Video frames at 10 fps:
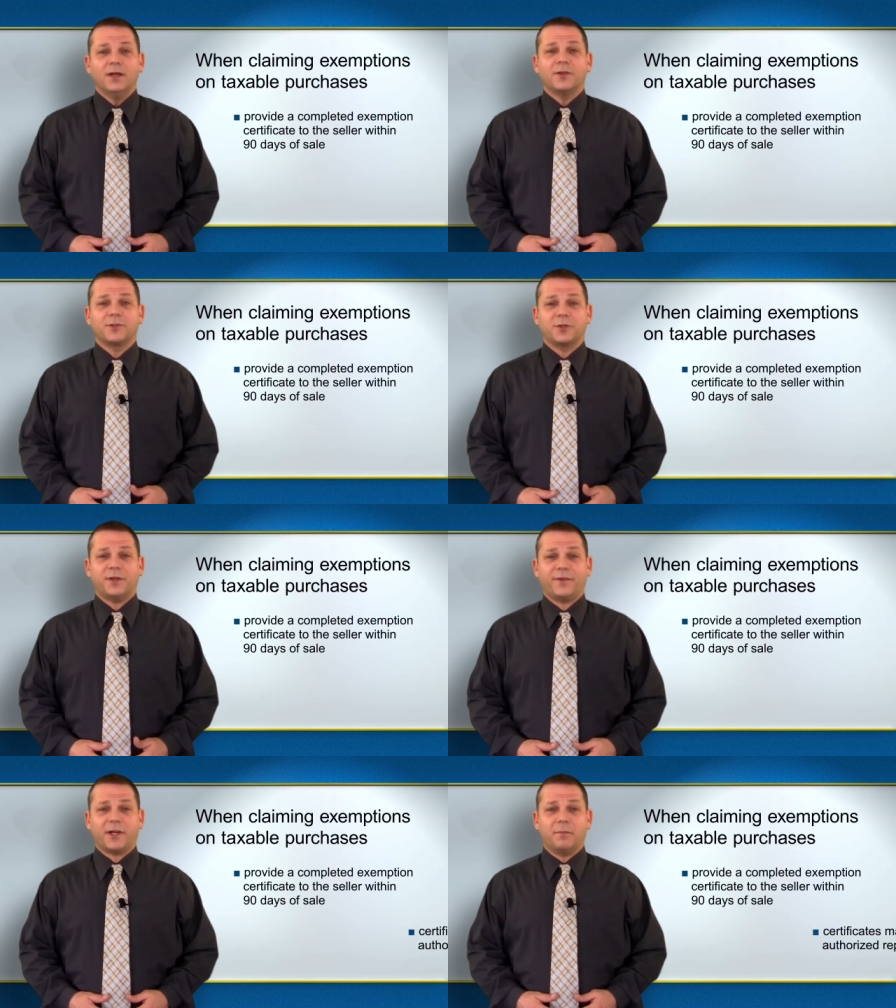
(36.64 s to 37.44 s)
The
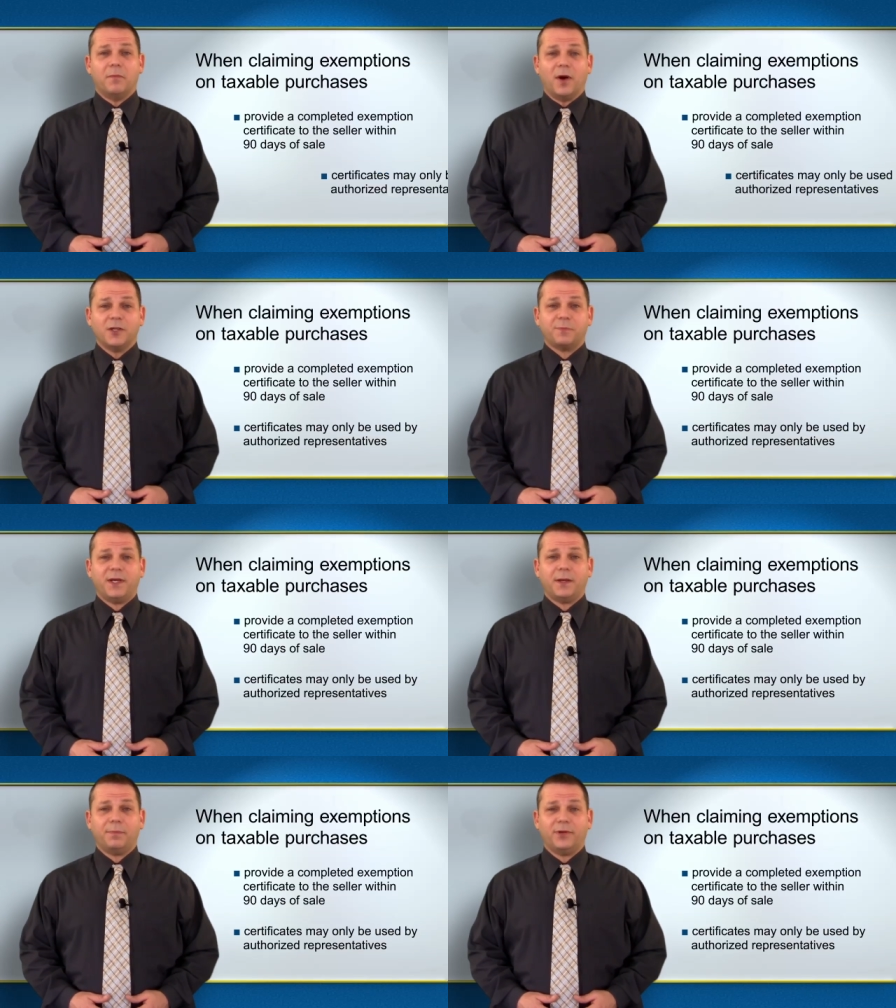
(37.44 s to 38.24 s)
certificate must be
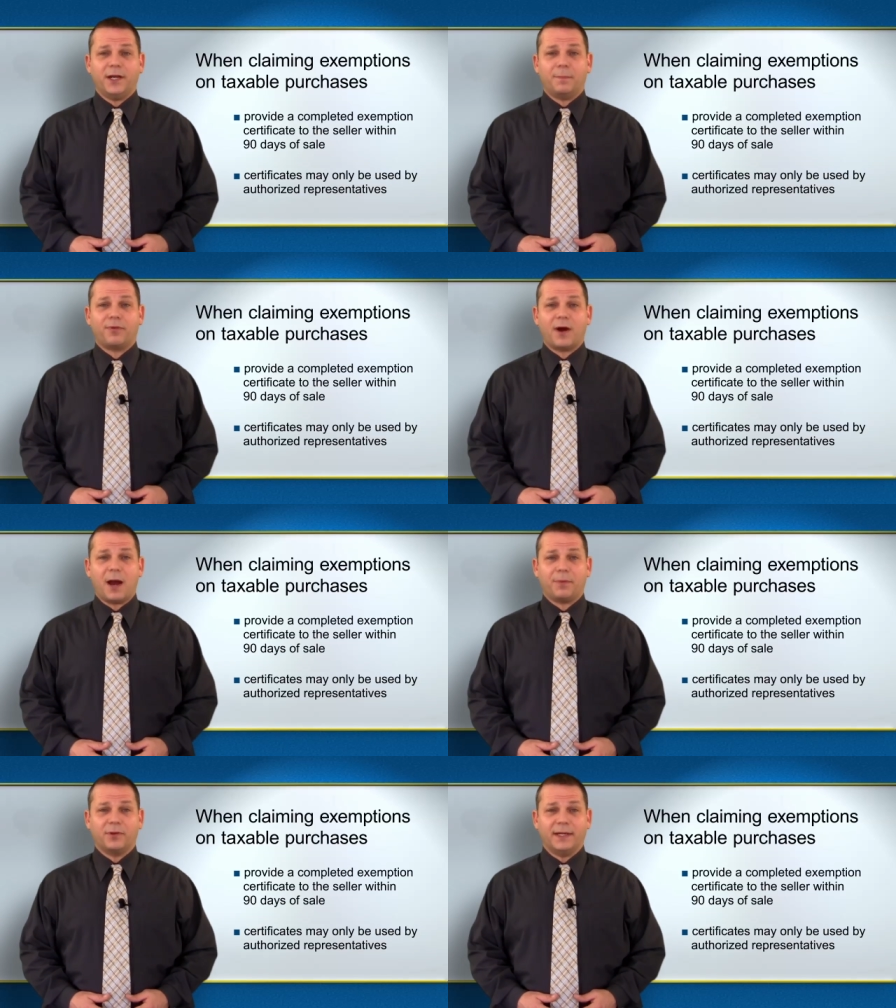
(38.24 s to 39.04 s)
completed
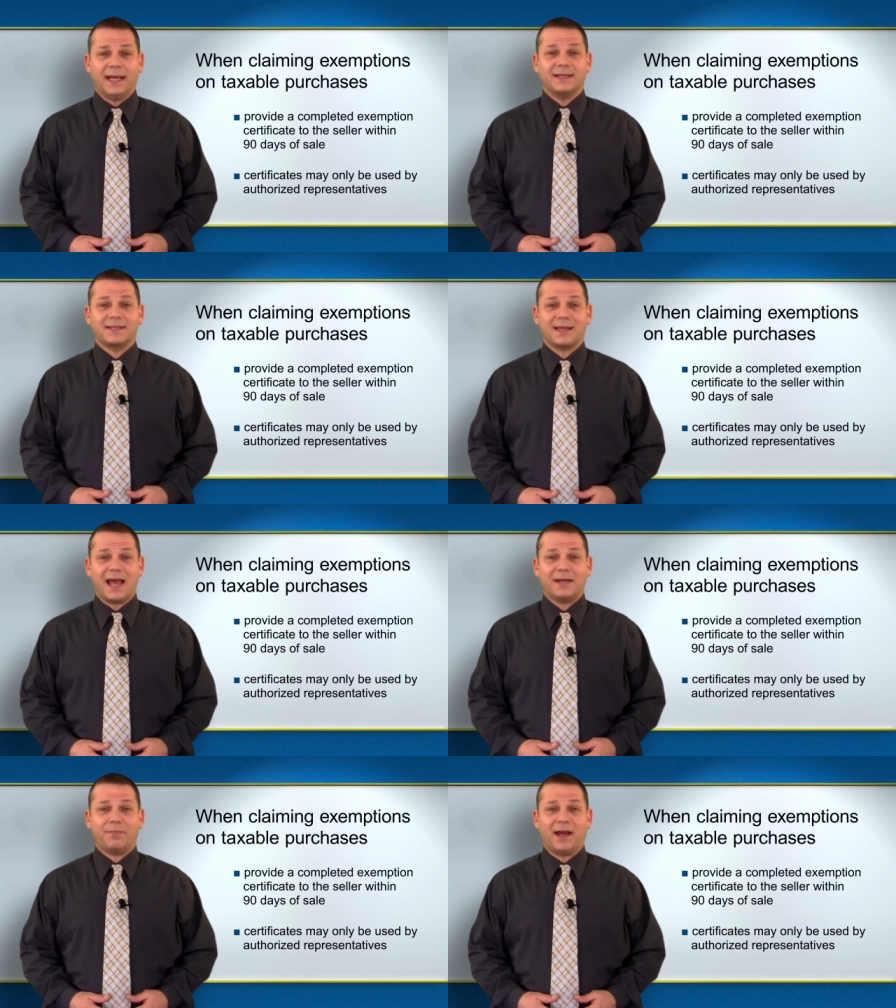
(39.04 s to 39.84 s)
properly and
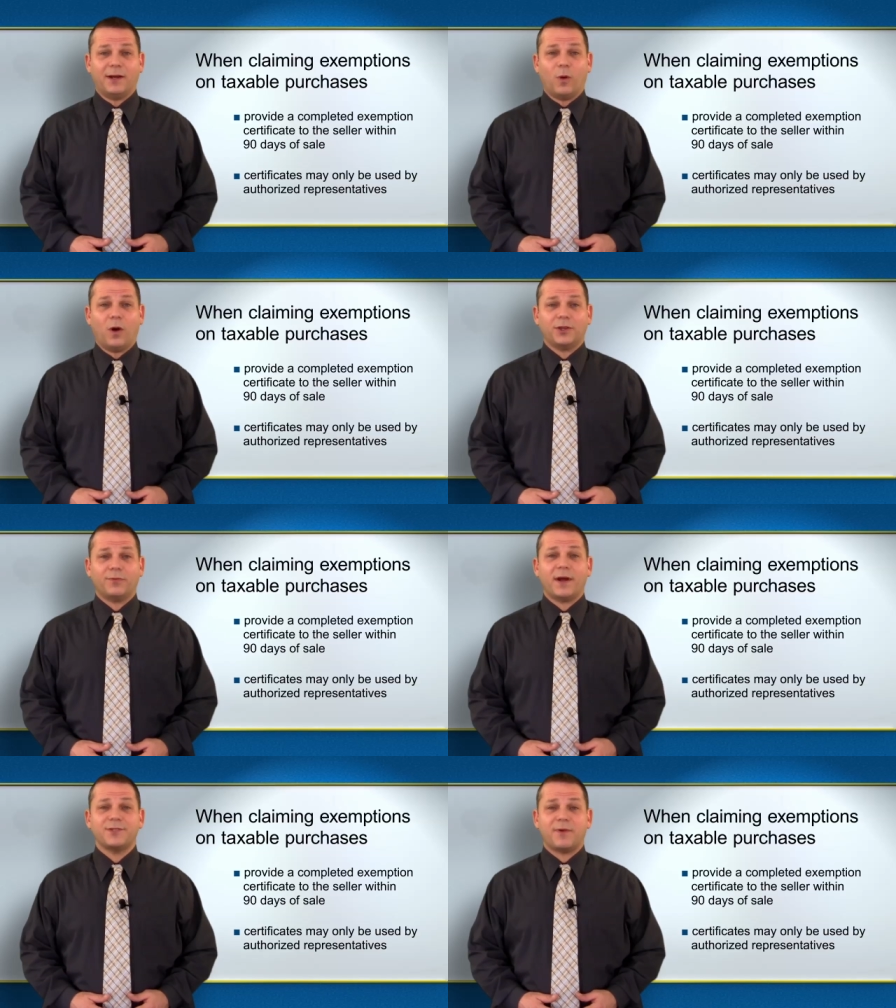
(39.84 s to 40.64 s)
signed by an
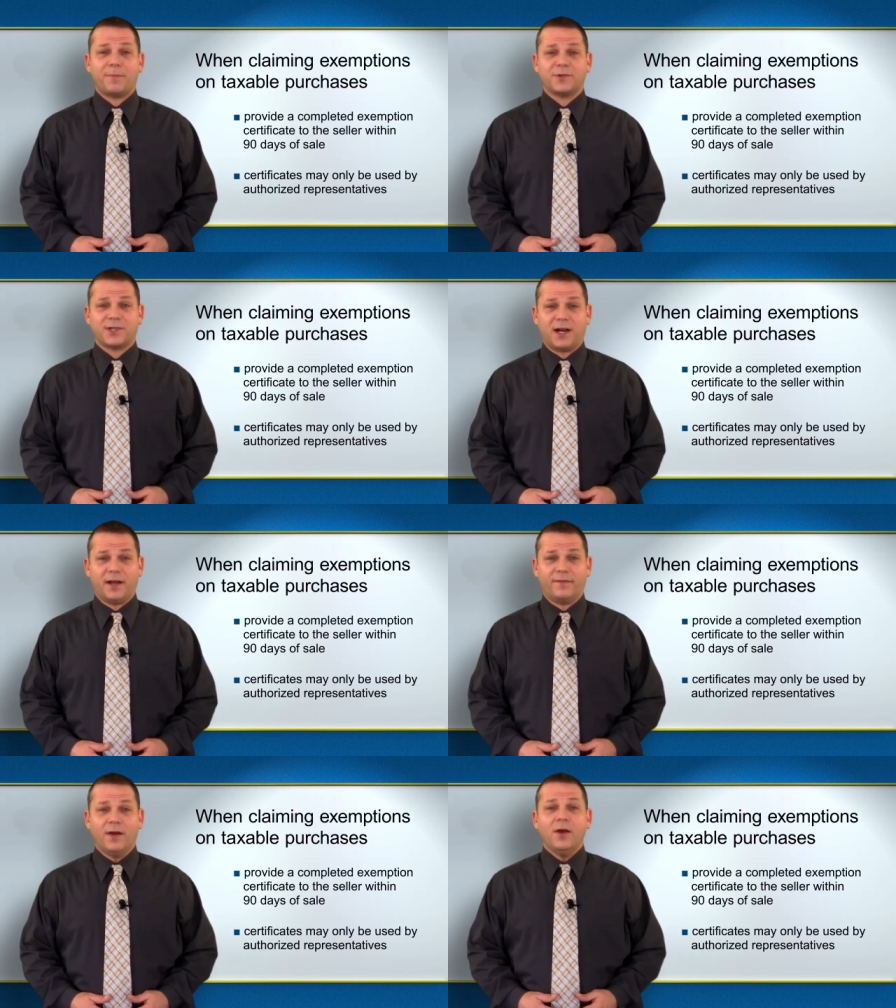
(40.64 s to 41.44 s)
authorized
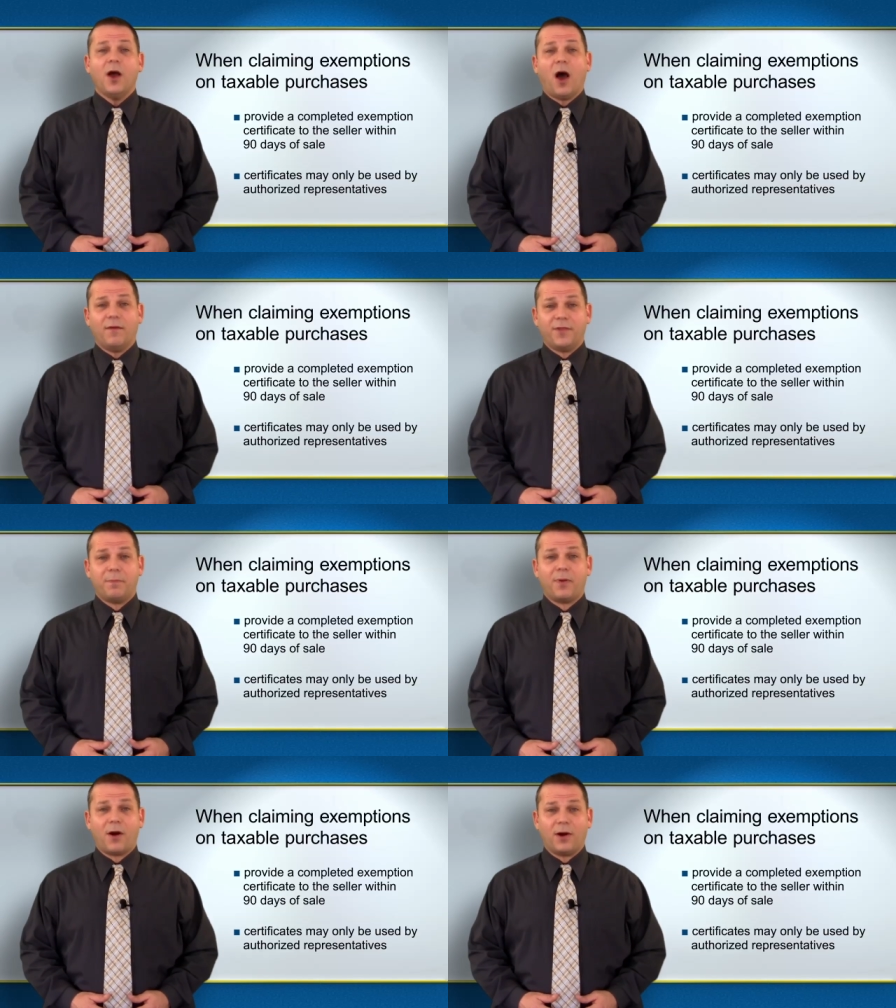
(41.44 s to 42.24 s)
representative of the
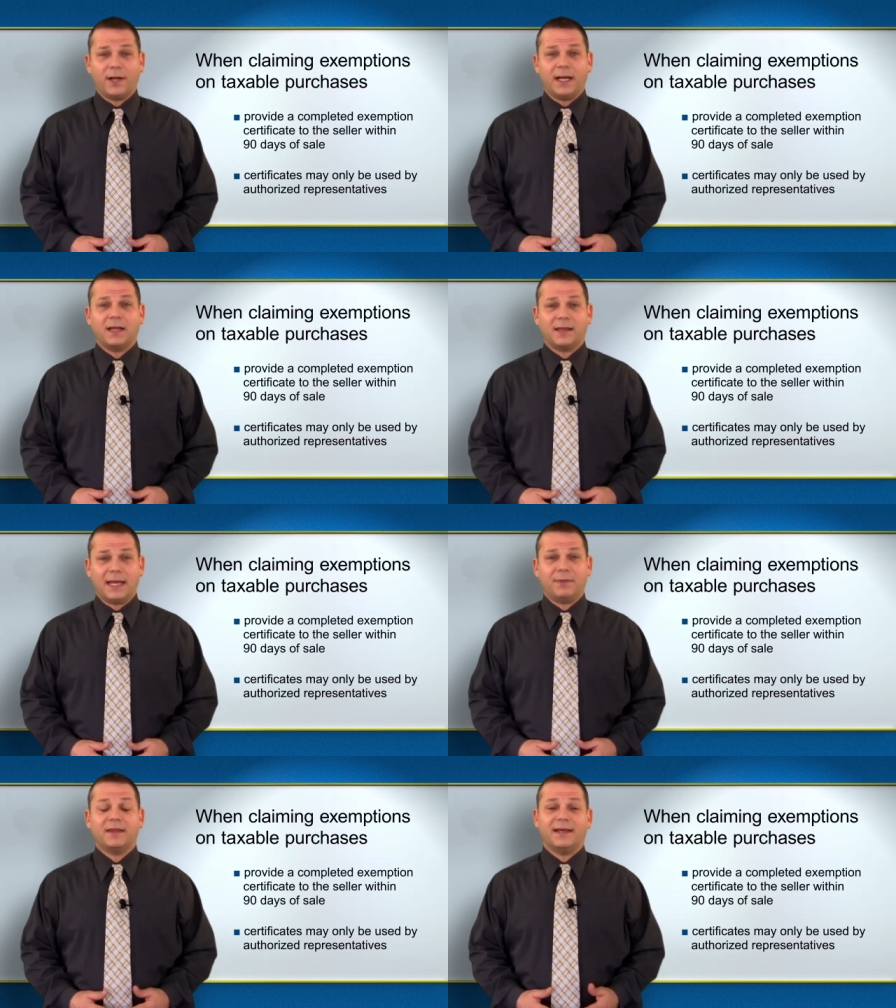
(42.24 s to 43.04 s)
party
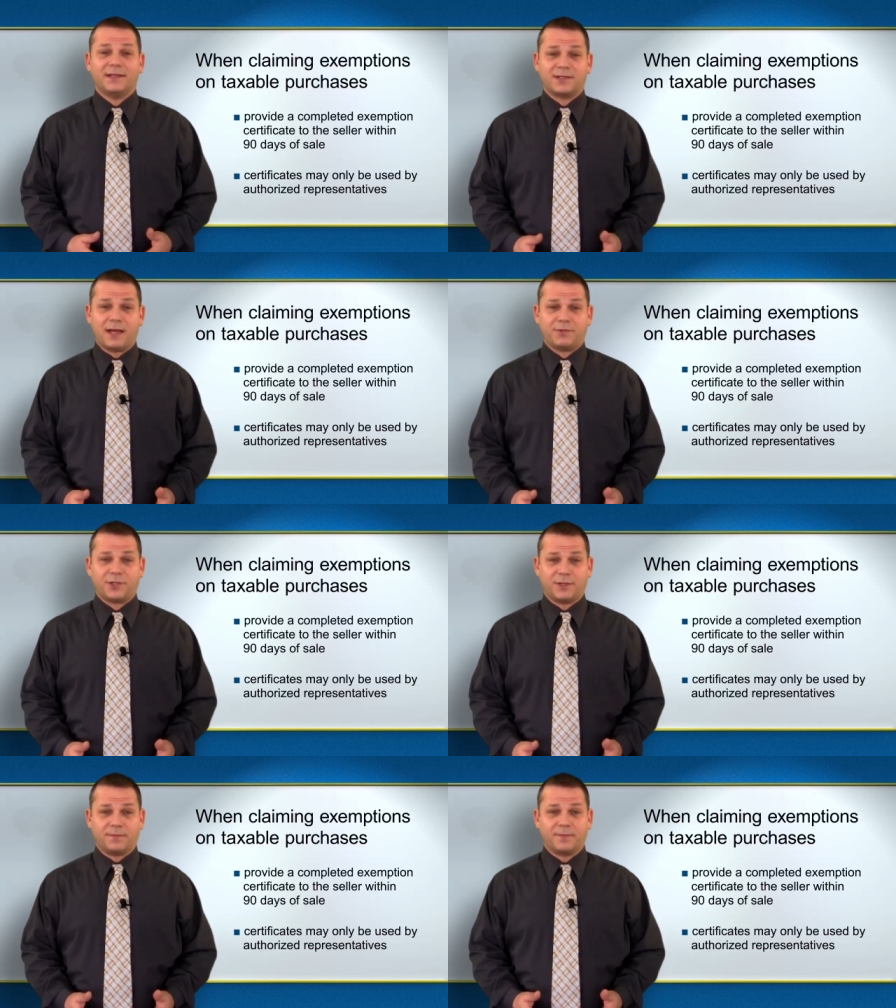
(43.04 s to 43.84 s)
claiming the exemption.